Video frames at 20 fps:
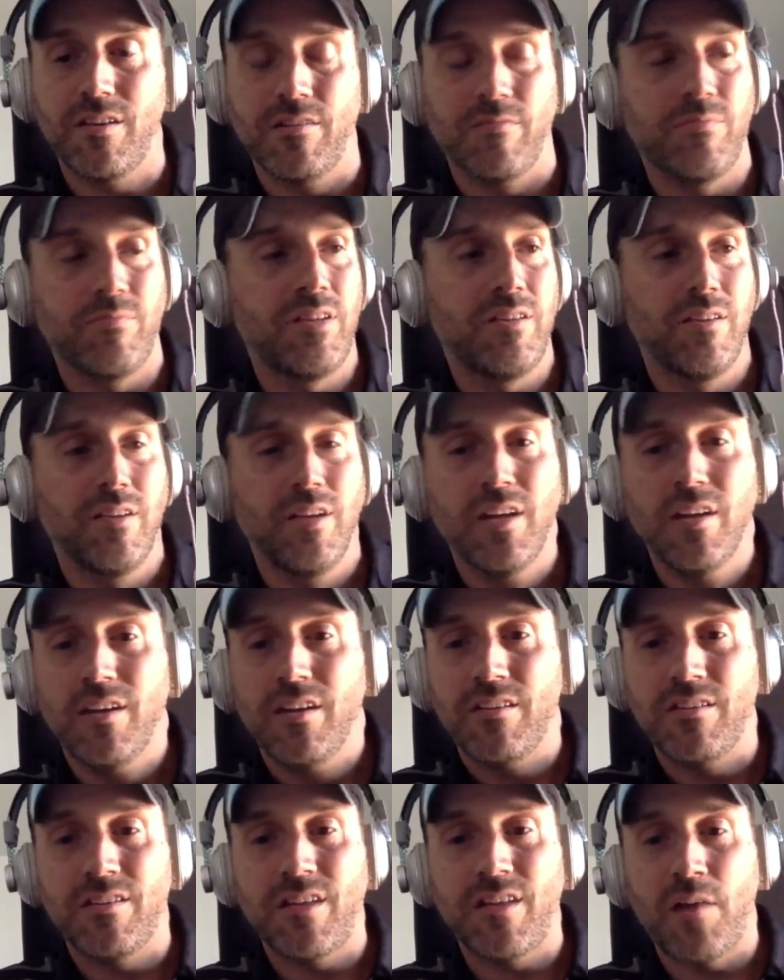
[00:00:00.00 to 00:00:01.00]
you know,
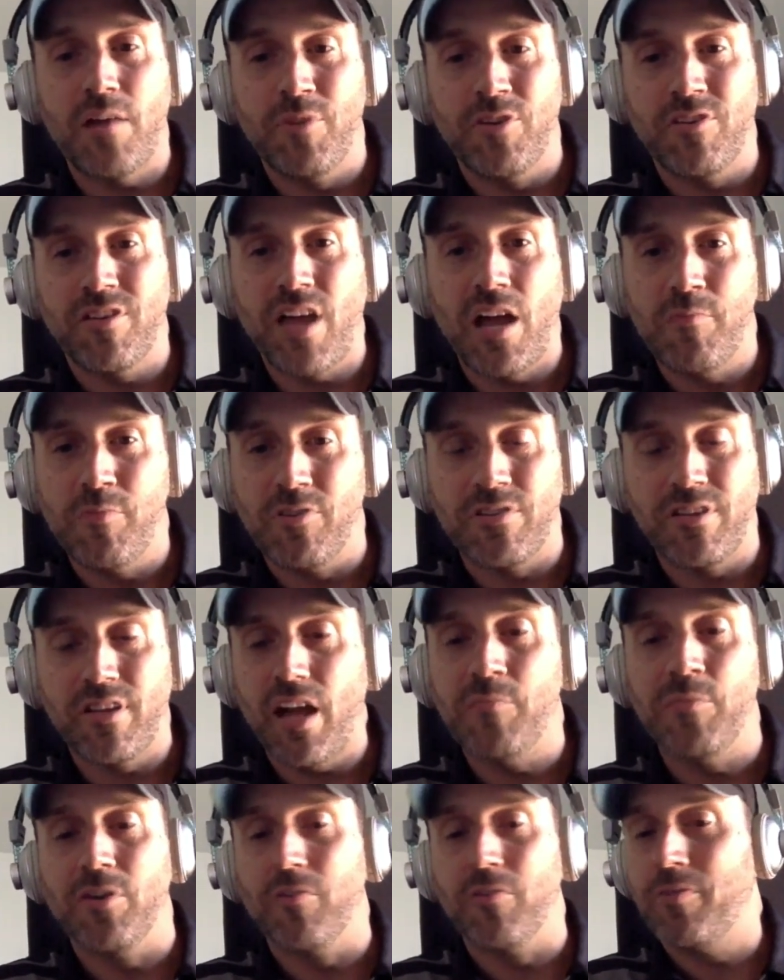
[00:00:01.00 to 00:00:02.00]
cyber, cyber,
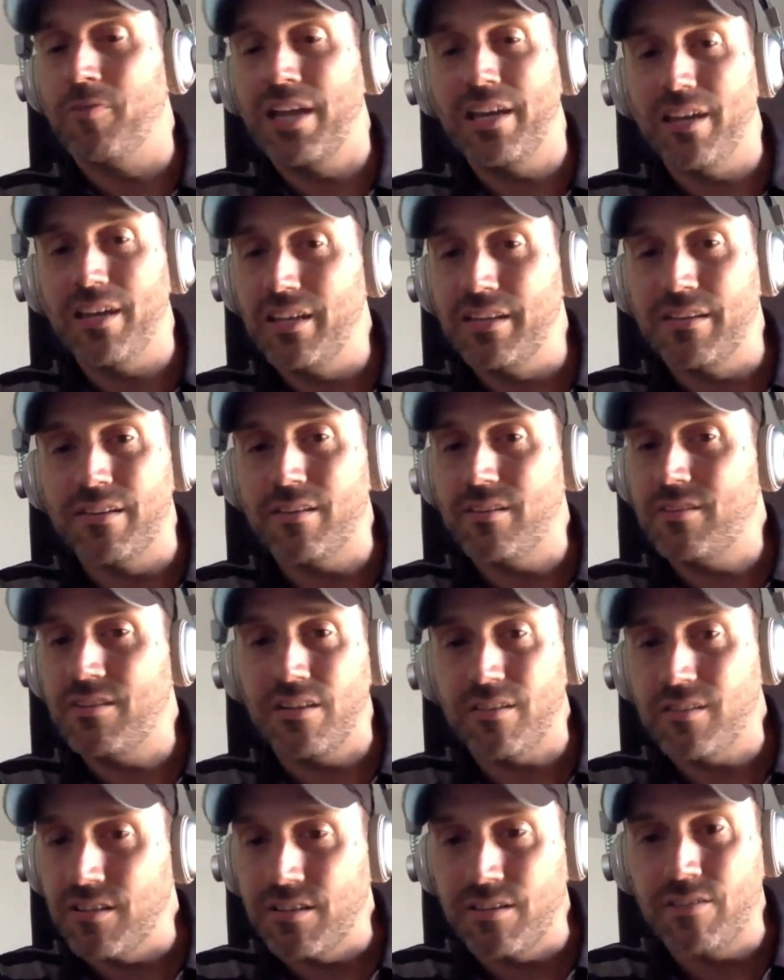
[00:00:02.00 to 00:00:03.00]
cyber, right? Mm-hmm. It's
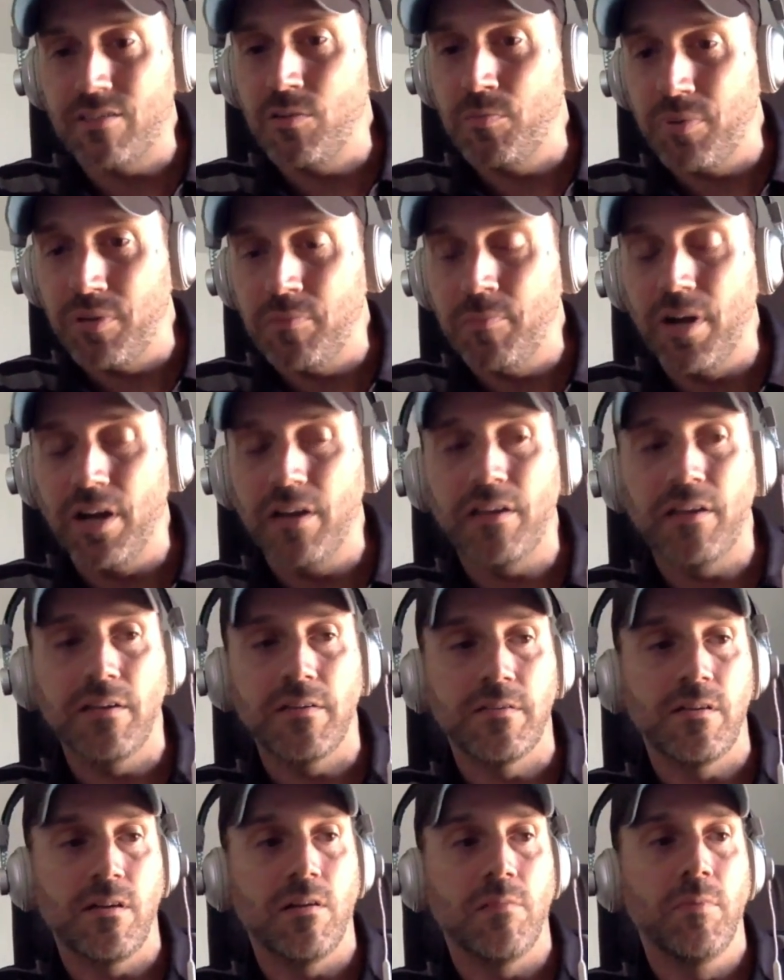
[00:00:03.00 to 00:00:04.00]
just a stupid
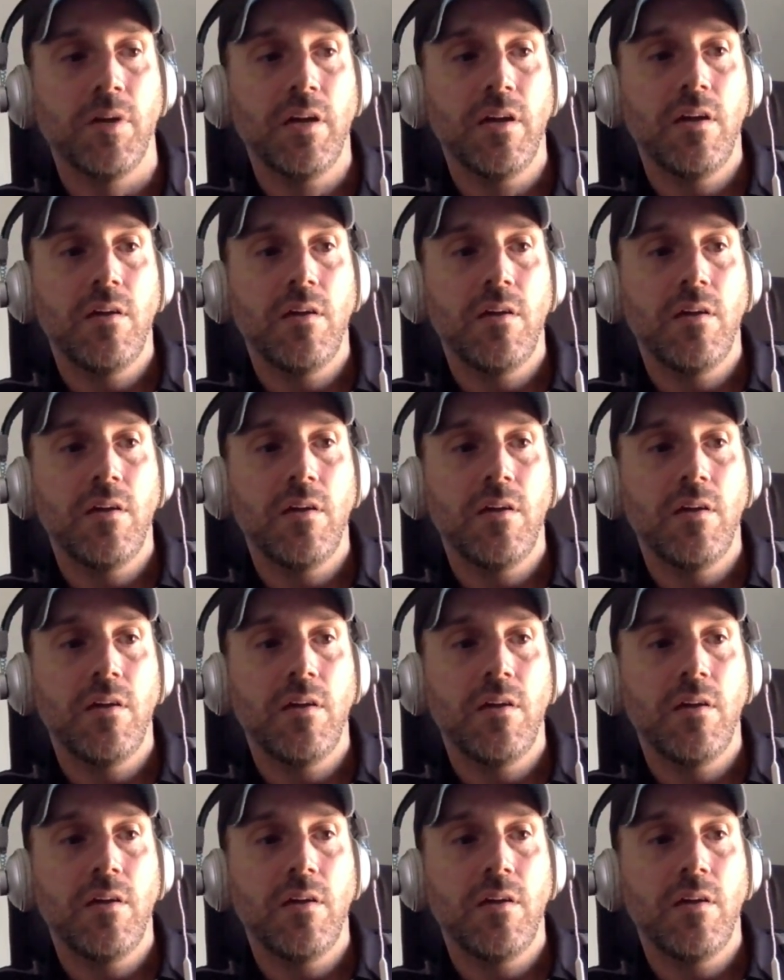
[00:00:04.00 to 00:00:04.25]
marketing term.